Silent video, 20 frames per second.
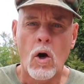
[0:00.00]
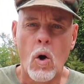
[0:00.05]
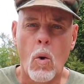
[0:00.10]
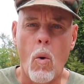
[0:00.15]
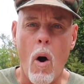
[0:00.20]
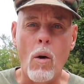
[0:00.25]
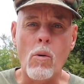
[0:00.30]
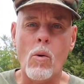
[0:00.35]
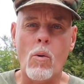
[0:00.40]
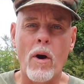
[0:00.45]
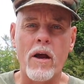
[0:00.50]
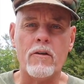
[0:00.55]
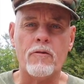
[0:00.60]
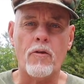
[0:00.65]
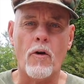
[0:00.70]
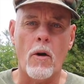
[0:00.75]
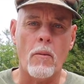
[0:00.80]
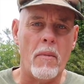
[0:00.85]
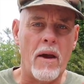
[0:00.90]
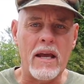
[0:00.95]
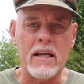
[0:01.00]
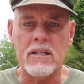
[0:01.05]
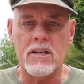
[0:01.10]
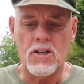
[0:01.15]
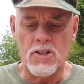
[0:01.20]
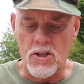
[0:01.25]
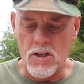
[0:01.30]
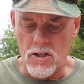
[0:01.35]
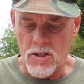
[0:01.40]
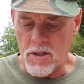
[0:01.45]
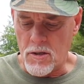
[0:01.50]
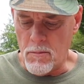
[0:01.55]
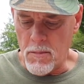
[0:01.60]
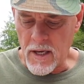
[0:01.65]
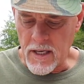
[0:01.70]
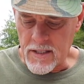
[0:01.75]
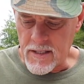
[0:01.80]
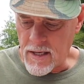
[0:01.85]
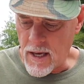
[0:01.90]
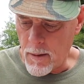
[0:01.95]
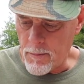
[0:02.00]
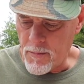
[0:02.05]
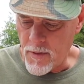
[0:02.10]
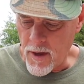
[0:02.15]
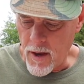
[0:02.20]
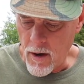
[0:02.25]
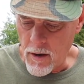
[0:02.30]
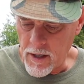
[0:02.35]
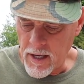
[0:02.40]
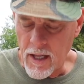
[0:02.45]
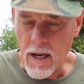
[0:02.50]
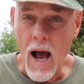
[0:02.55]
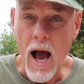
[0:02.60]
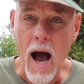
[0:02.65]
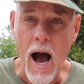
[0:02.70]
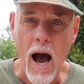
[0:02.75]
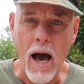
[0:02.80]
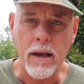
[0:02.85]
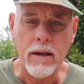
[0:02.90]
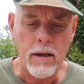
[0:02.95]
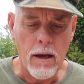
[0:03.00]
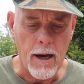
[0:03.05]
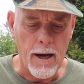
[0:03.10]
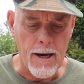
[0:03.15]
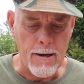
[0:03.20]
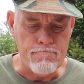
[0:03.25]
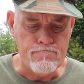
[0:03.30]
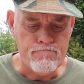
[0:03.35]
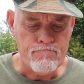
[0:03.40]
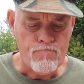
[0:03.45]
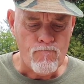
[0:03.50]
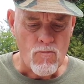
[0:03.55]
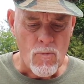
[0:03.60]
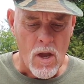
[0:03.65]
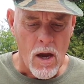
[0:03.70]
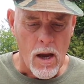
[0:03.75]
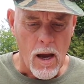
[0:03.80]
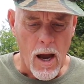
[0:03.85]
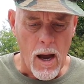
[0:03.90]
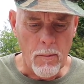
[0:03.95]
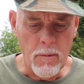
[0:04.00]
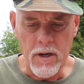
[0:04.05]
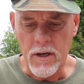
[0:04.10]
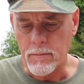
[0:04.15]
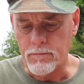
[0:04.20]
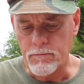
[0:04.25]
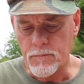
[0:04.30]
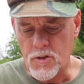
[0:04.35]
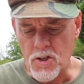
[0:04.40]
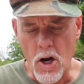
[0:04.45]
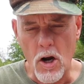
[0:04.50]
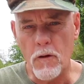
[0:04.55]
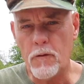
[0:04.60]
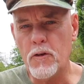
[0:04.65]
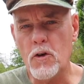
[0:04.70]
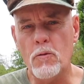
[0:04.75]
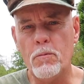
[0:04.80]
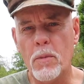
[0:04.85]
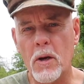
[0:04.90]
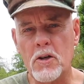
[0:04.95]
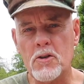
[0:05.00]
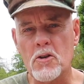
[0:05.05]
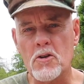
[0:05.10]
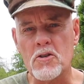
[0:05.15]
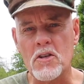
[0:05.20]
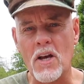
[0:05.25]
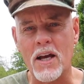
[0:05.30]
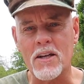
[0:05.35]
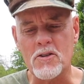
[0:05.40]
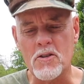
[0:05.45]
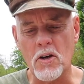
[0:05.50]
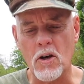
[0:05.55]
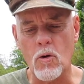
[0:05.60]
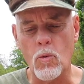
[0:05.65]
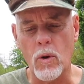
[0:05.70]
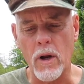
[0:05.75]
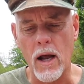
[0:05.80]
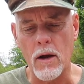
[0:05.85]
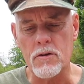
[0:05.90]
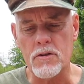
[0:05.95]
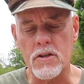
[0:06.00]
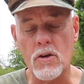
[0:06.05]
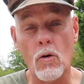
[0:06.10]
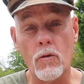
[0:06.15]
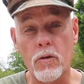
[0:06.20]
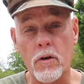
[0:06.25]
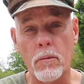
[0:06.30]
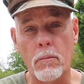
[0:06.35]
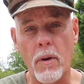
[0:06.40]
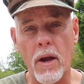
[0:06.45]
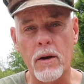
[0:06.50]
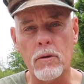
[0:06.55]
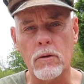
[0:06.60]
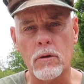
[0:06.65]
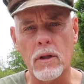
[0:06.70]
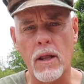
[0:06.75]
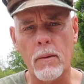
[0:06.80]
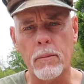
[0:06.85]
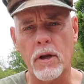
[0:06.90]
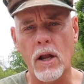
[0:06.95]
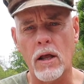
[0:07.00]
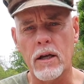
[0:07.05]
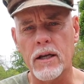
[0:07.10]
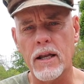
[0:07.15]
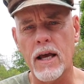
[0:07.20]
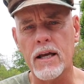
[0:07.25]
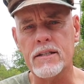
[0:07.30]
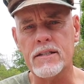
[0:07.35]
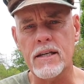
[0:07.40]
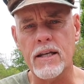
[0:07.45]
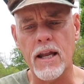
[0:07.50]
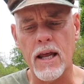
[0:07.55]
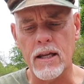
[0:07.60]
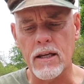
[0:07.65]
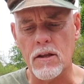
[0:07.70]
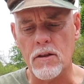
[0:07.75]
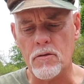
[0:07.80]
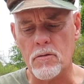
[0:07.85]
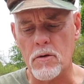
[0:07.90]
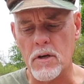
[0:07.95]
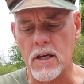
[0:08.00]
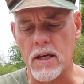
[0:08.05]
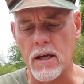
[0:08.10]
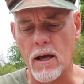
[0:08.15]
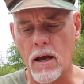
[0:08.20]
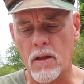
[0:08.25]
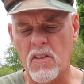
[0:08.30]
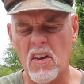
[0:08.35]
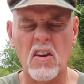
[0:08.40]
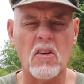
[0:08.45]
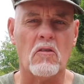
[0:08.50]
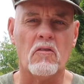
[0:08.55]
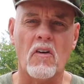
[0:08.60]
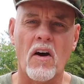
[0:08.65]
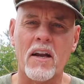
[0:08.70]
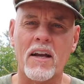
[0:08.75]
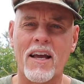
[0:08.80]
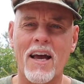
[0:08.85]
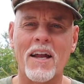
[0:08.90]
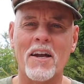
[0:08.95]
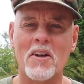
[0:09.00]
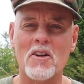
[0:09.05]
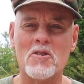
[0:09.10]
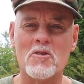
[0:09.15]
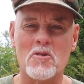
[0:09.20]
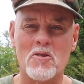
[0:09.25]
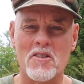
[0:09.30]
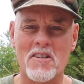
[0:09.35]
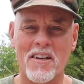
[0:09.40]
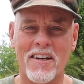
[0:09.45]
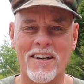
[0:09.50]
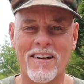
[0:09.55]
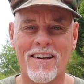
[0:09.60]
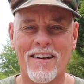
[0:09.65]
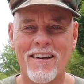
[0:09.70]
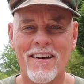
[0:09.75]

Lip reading: While we're waiting for our main dishes to mix up there, get hot, I'm going to share a few pictures I took when I was over in Beirut, Lebanon in 1983. I think you'll find it kind of interesting.